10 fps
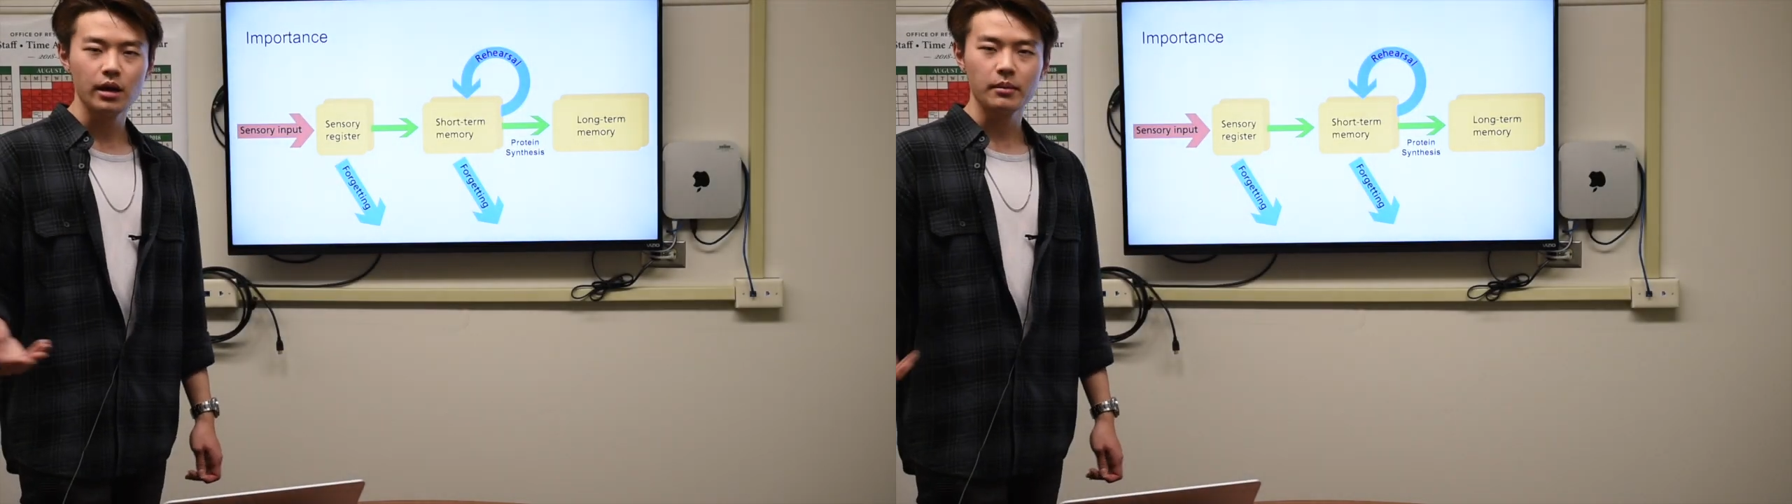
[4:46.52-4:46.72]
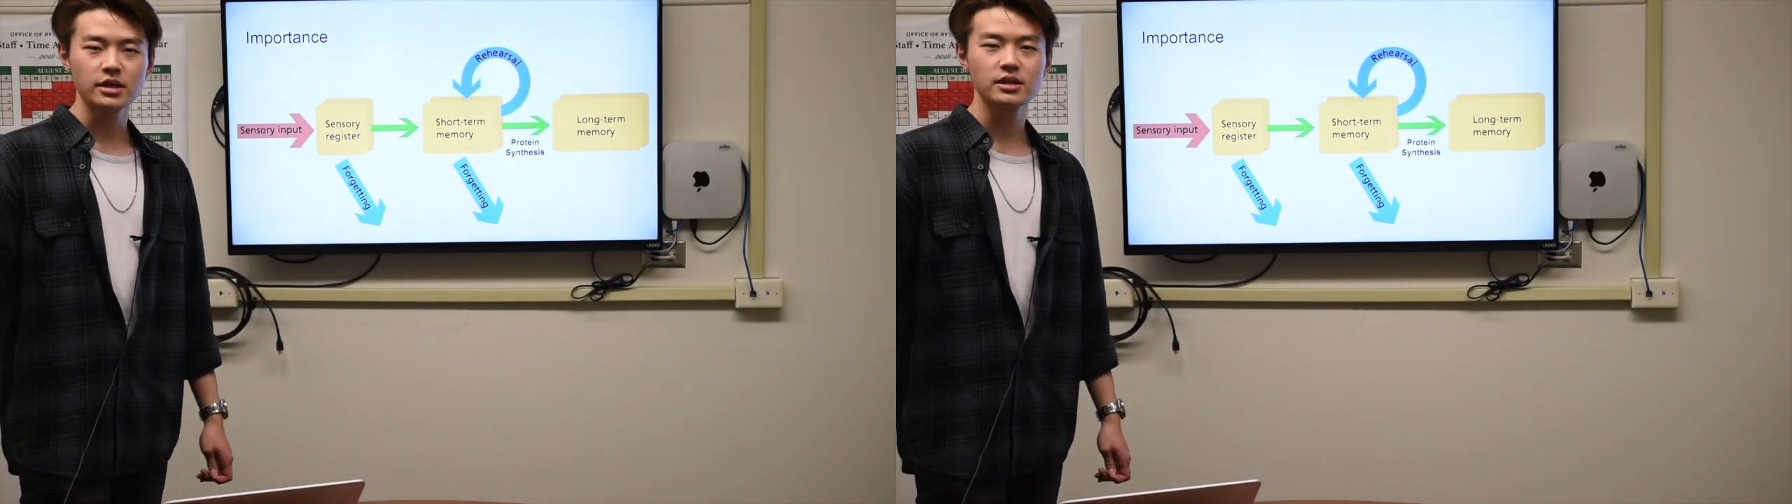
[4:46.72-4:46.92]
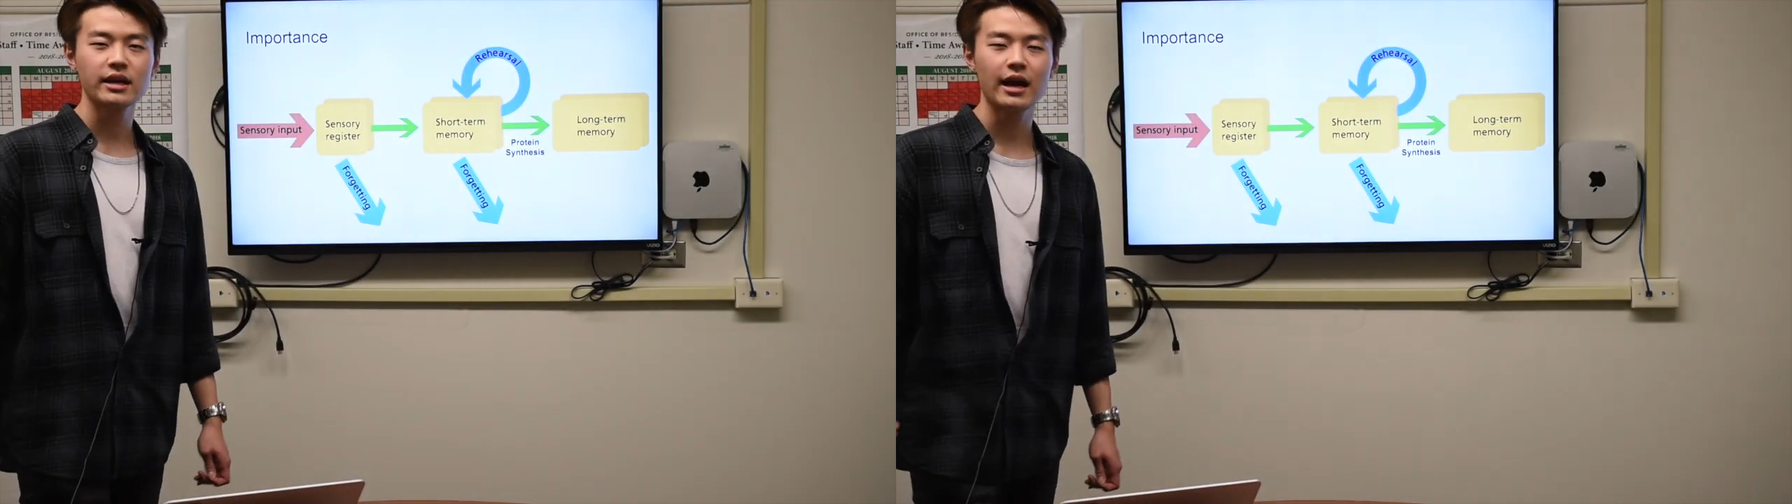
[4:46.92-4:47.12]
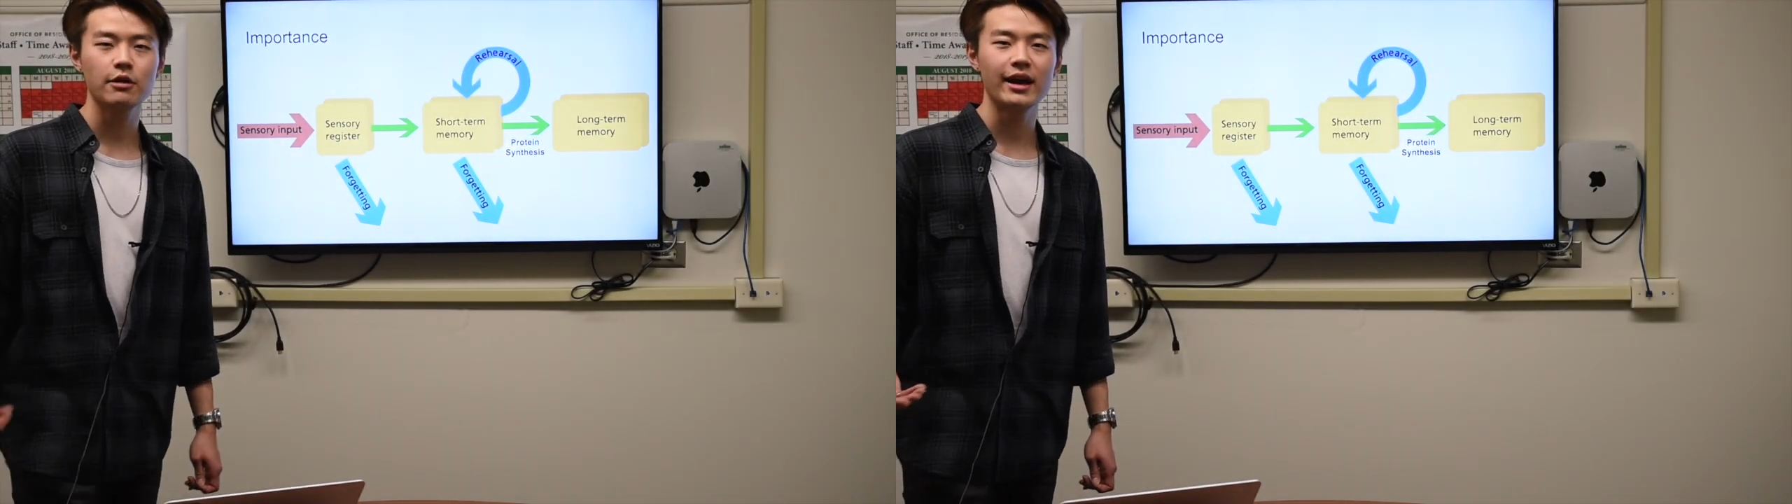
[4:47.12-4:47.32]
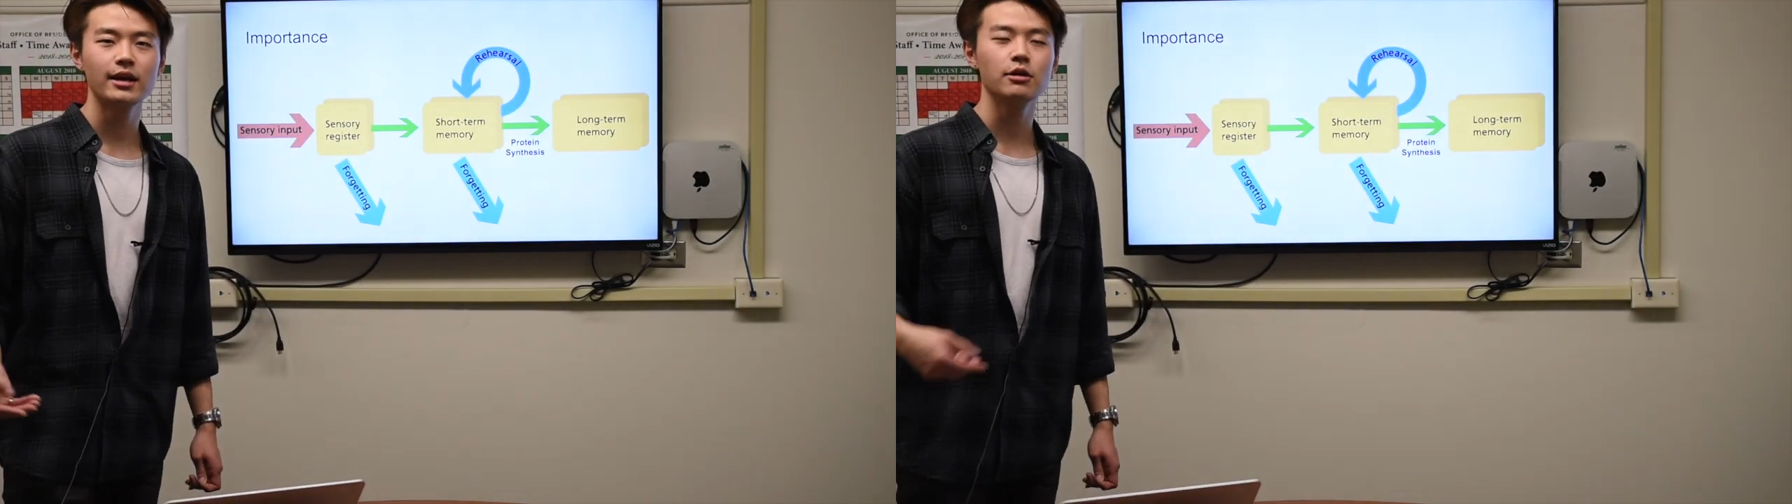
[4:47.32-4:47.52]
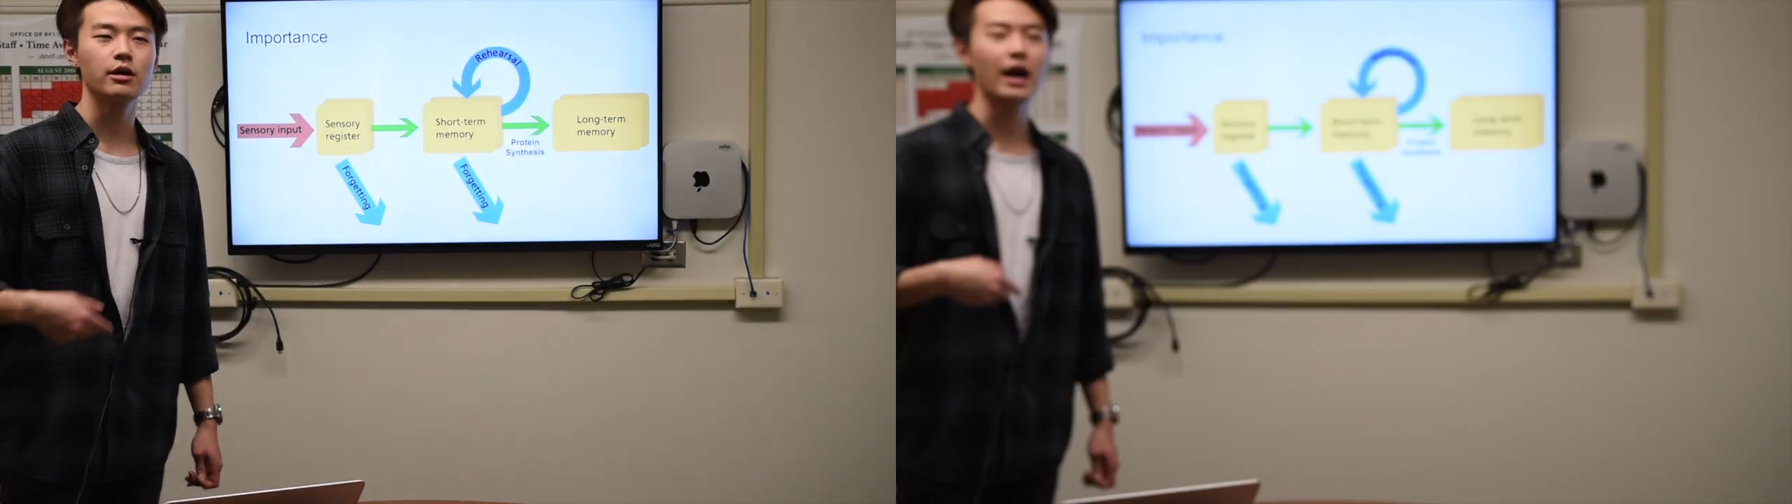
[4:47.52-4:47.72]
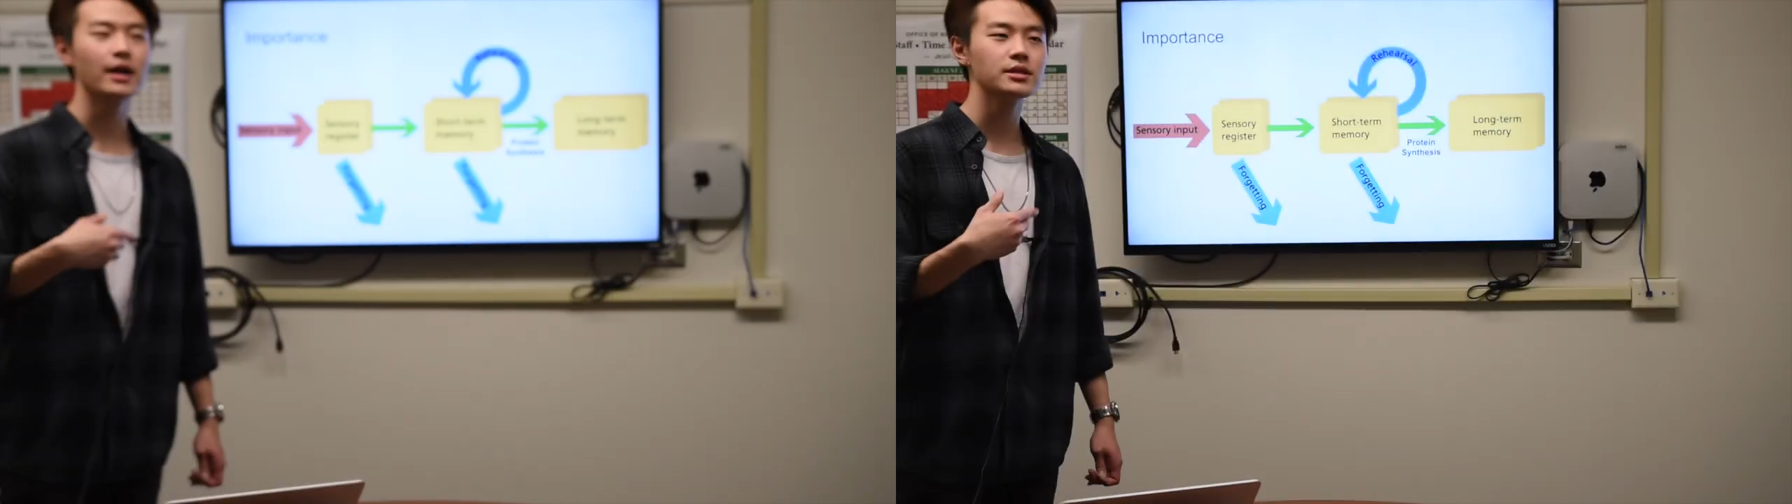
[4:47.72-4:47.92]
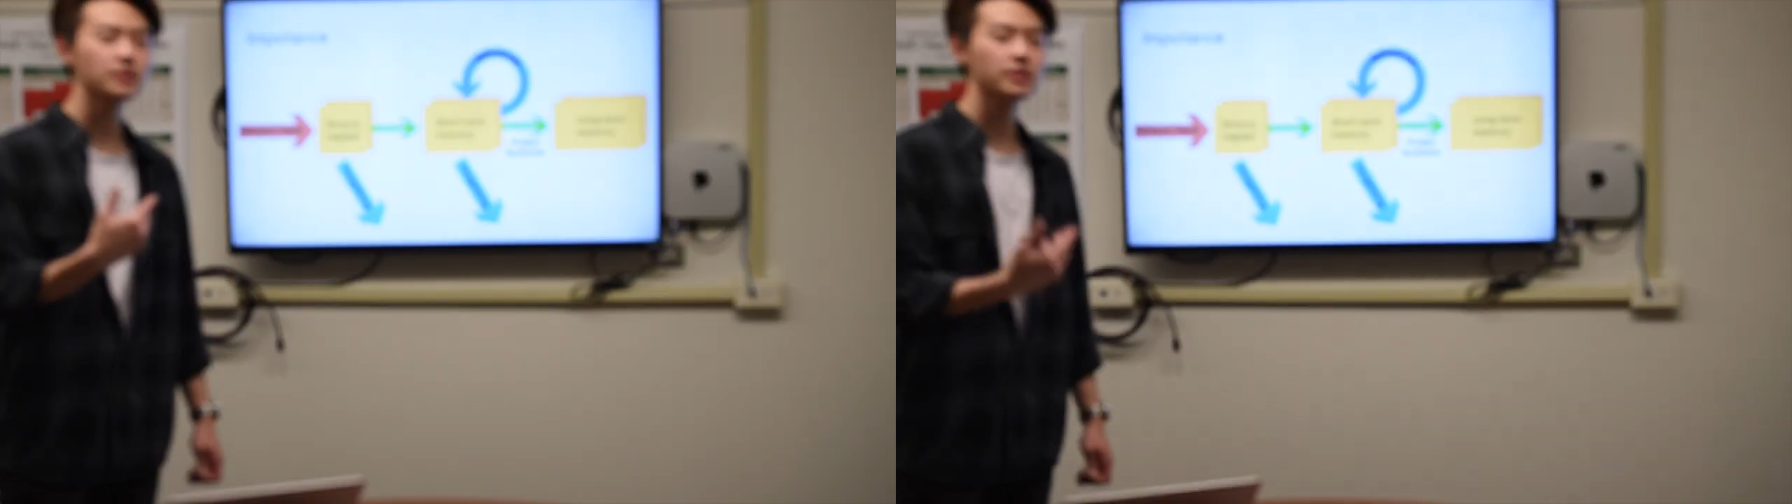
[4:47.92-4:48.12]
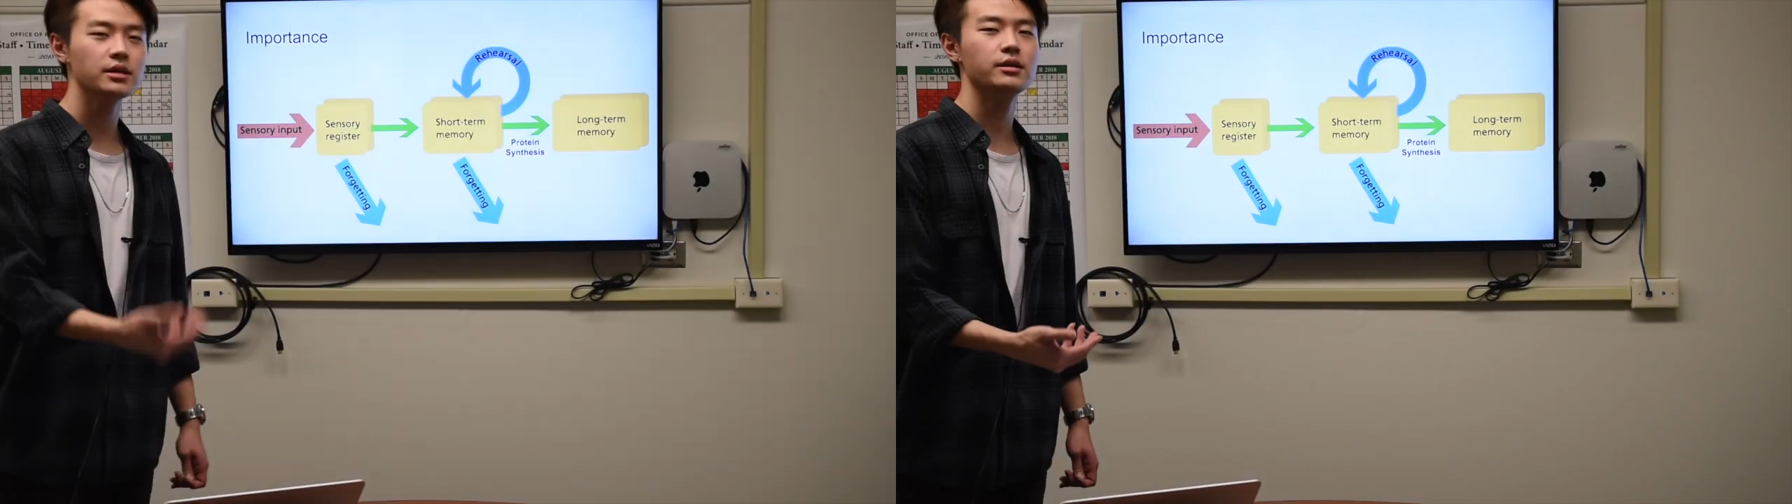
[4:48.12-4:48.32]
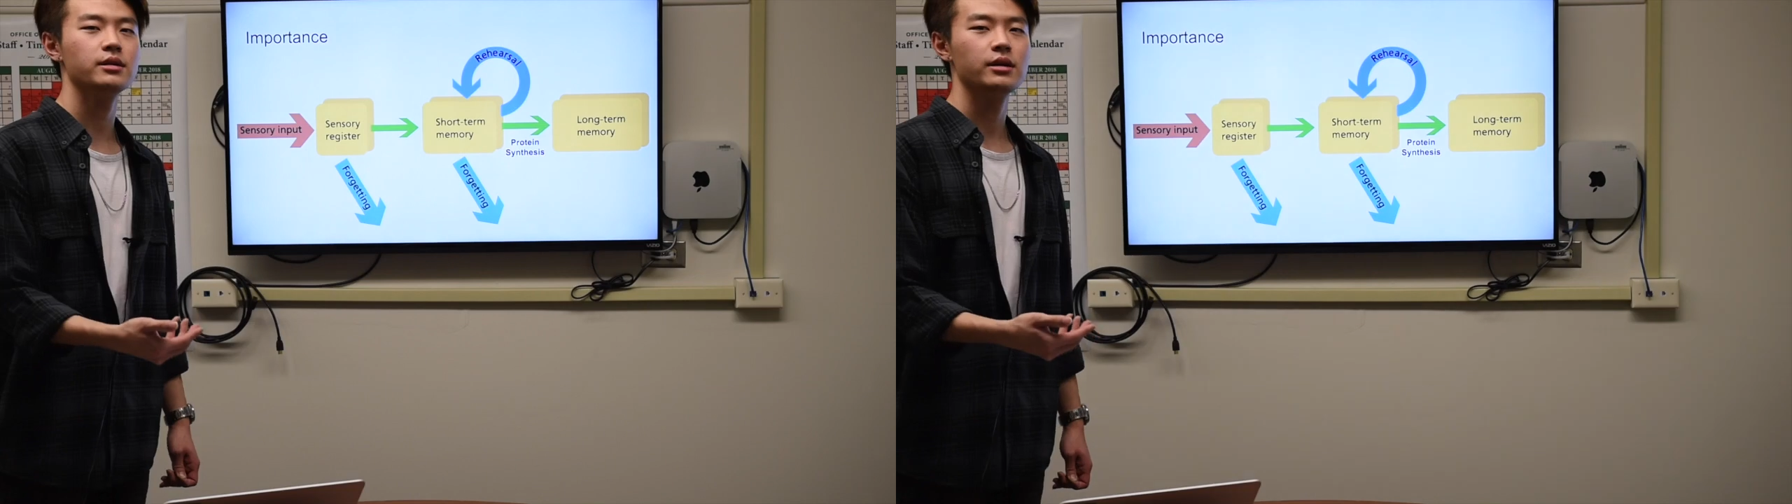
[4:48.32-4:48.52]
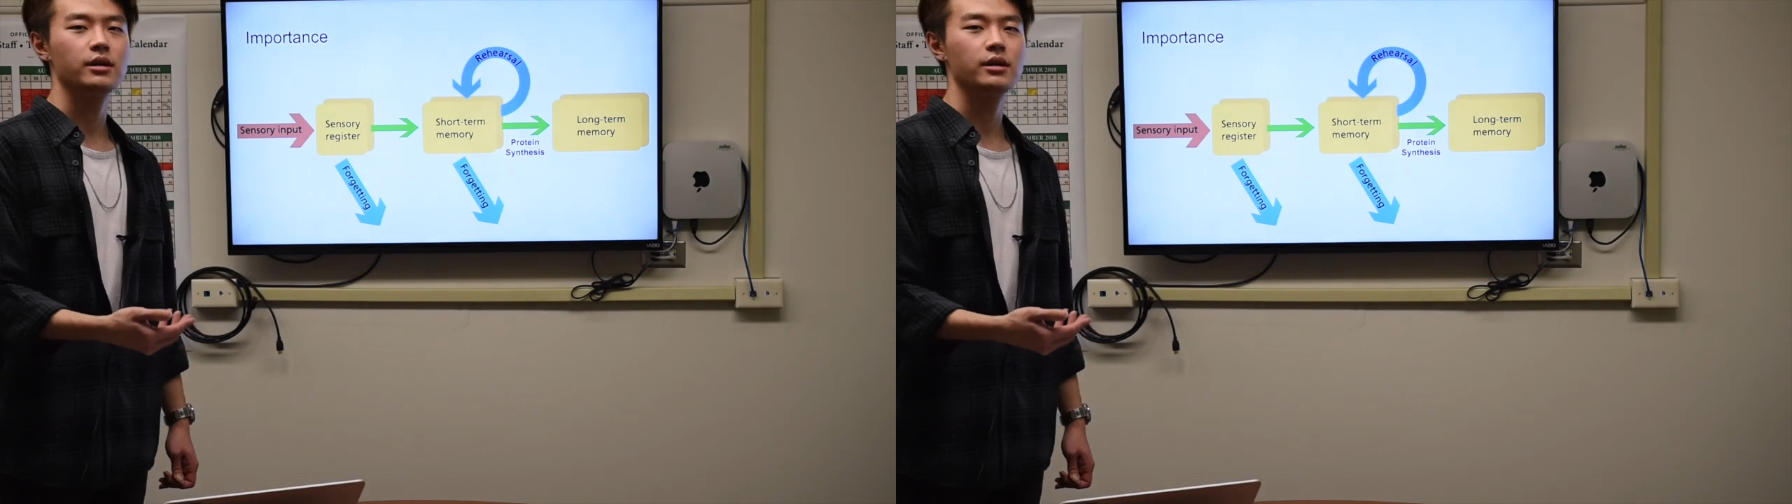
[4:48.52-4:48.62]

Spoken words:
Much like how Kendall constantly